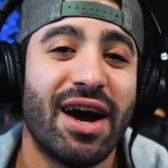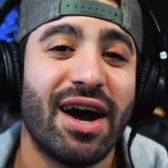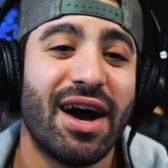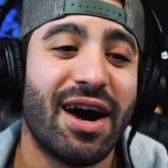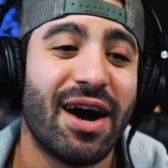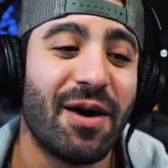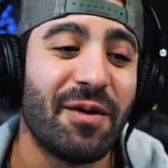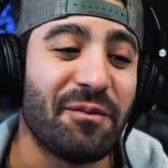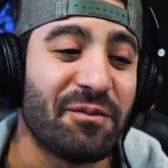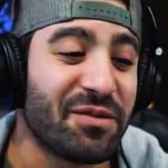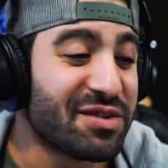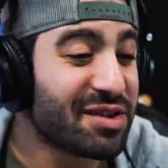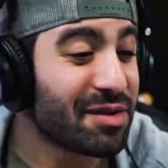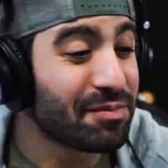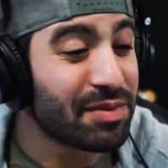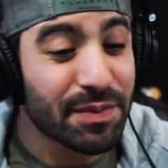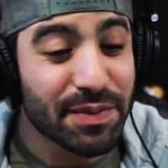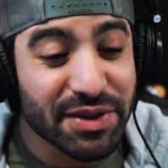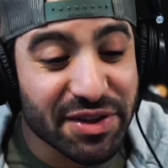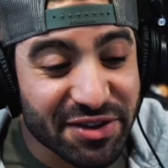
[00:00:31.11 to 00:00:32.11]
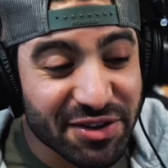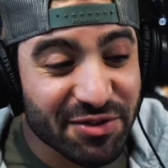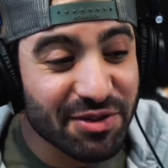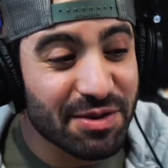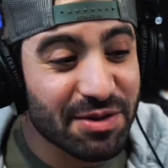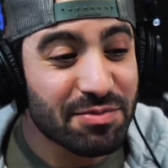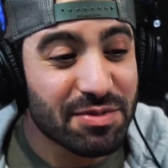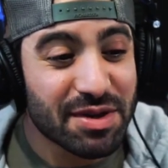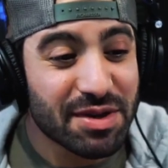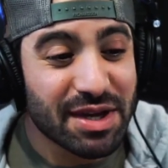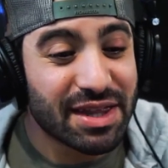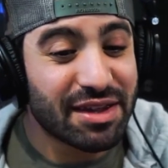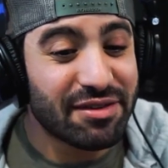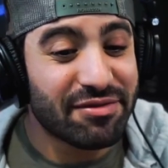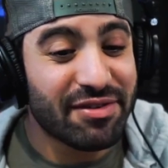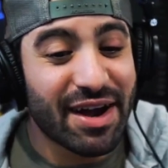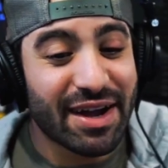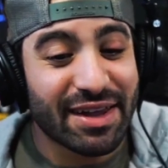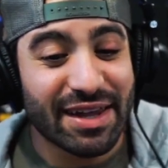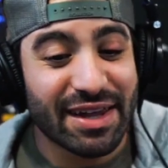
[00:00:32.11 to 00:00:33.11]
Um, some people disagree with me in the
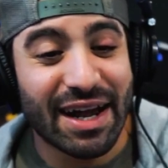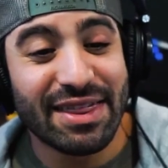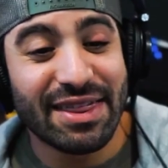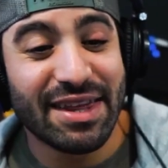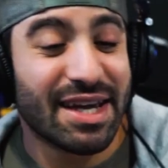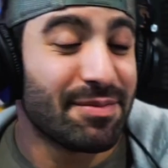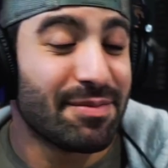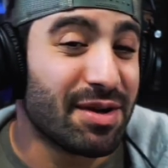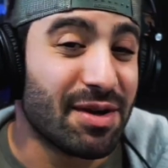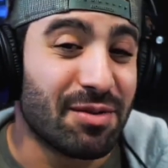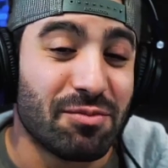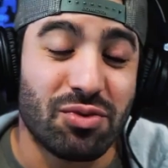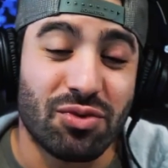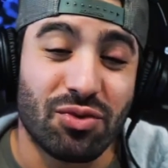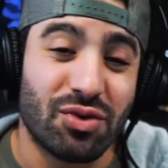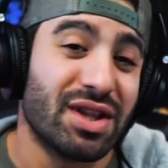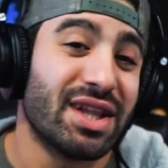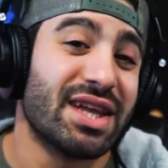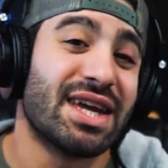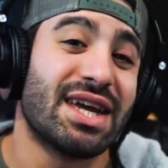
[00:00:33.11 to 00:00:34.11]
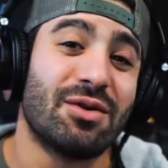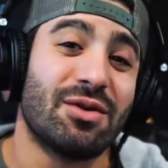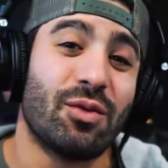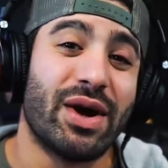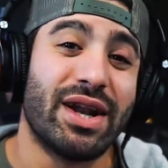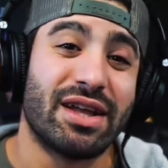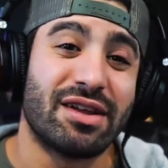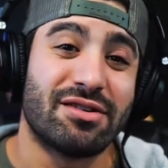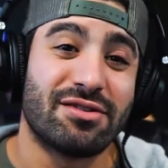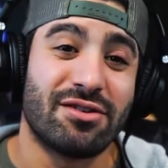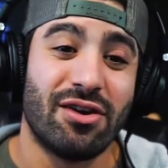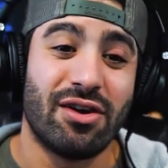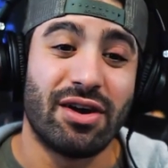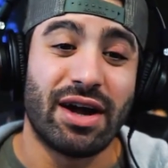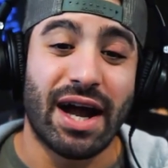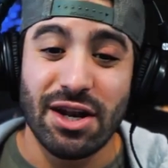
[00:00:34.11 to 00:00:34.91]
fact that I think it'd be a brilliant wedding song.